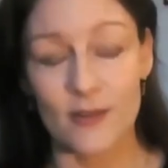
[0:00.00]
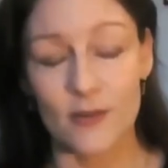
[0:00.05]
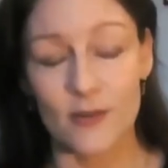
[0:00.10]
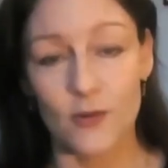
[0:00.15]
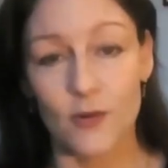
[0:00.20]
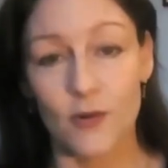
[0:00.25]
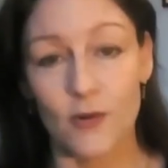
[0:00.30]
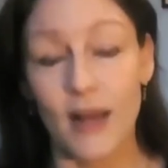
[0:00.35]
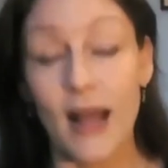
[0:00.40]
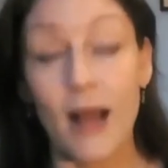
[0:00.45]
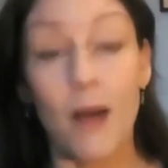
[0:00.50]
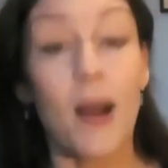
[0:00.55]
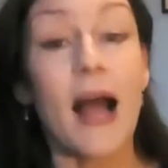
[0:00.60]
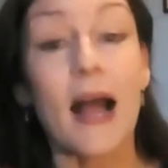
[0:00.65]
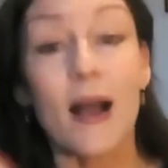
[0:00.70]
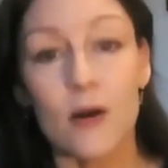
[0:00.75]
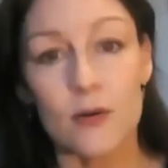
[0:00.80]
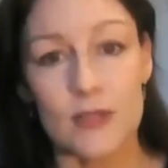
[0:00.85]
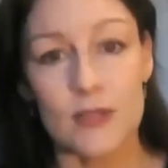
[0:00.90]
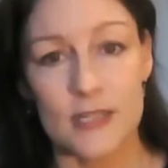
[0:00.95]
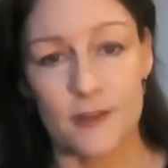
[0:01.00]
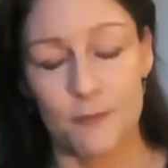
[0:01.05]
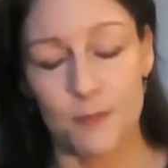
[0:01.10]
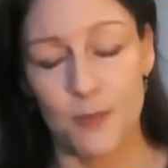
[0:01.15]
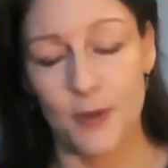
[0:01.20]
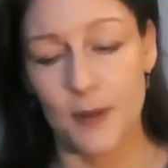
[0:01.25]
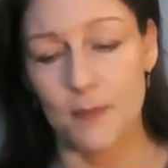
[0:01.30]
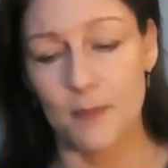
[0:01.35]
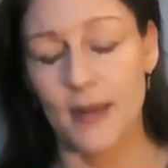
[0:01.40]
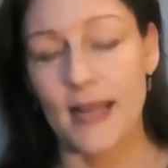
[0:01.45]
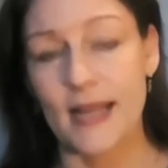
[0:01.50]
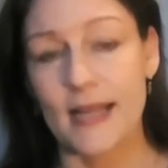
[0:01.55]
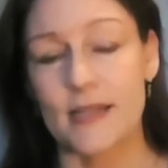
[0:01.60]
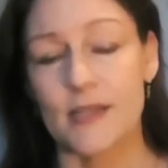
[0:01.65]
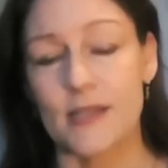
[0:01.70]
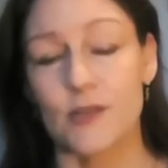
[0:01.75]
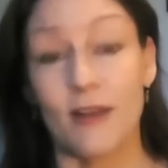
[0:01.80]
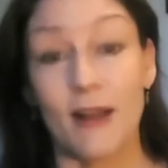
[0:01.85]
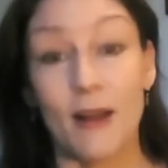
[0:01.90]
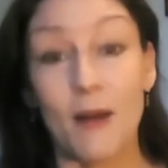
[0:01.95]
or our elders have put in
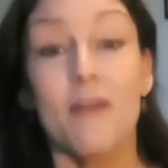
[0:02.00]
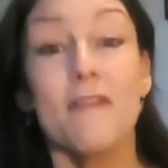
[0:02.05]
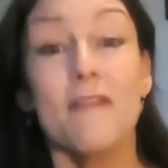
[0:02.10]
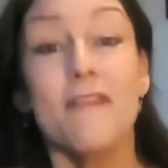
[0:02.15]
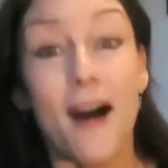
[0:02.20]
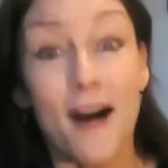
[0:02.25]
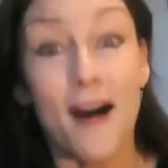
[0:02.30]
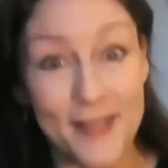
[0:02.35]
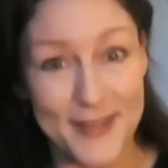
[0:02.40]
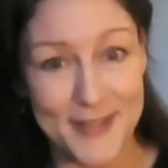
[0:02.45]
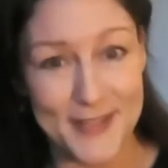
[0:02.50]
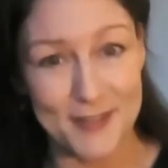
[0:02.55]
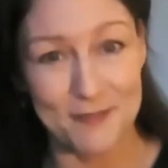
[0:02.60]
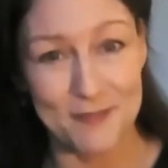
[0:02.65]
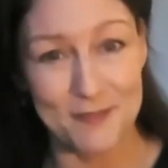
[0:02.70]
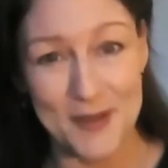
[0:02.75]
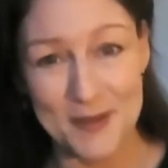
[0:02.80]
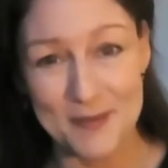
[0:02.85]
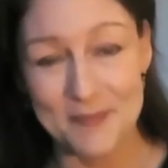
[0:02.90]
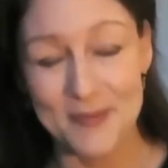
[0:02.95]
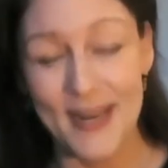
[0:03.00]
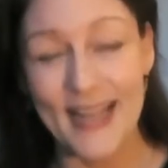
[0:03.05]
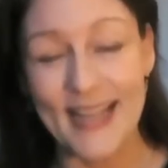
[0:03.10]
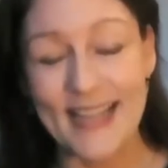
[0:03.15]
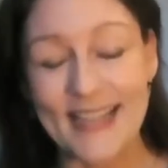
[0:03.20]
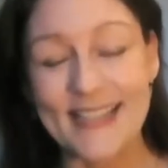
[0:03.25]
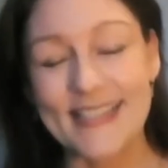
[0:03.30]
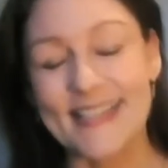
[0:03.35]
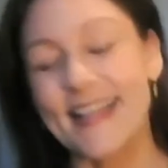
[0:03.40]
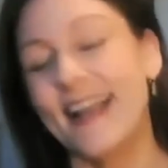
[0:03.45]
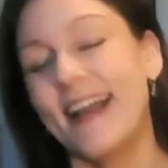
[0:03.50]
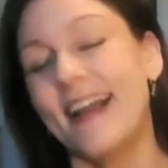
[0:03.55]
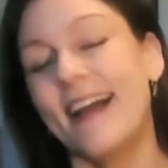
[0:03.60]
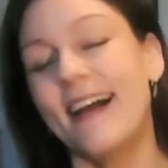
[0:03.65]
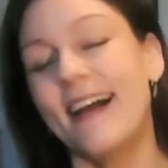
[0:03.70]
place, or our fathers have put in place.